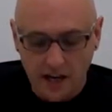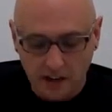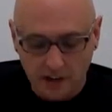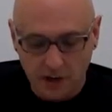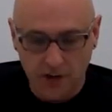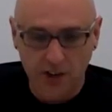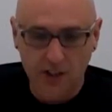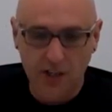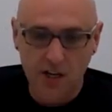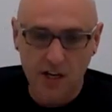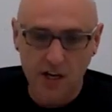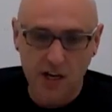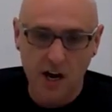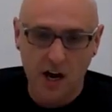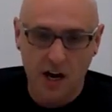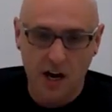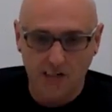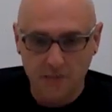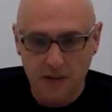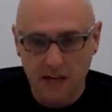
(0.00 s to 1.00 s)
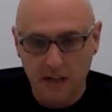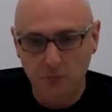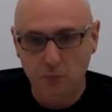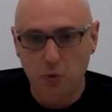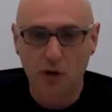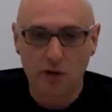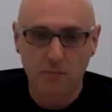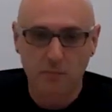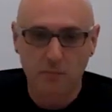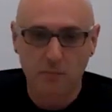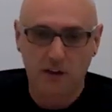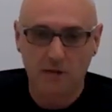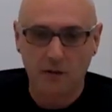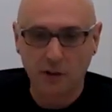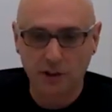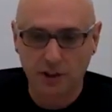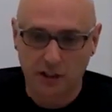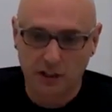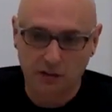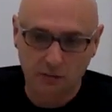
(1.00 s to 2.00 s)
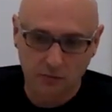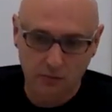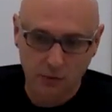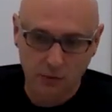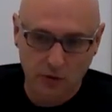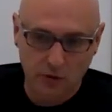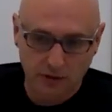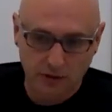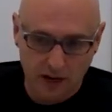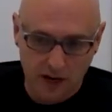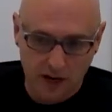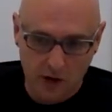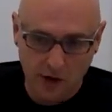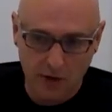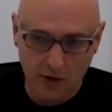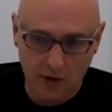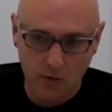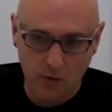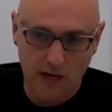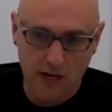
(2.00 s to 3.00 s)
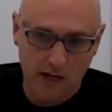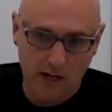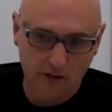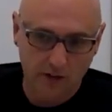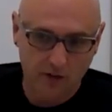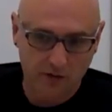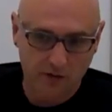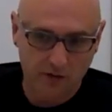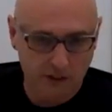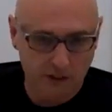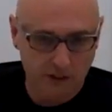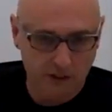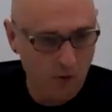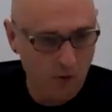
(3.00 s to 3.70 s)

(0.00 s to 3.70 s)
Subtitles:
It's the endpoint behaviors, and you can argue that,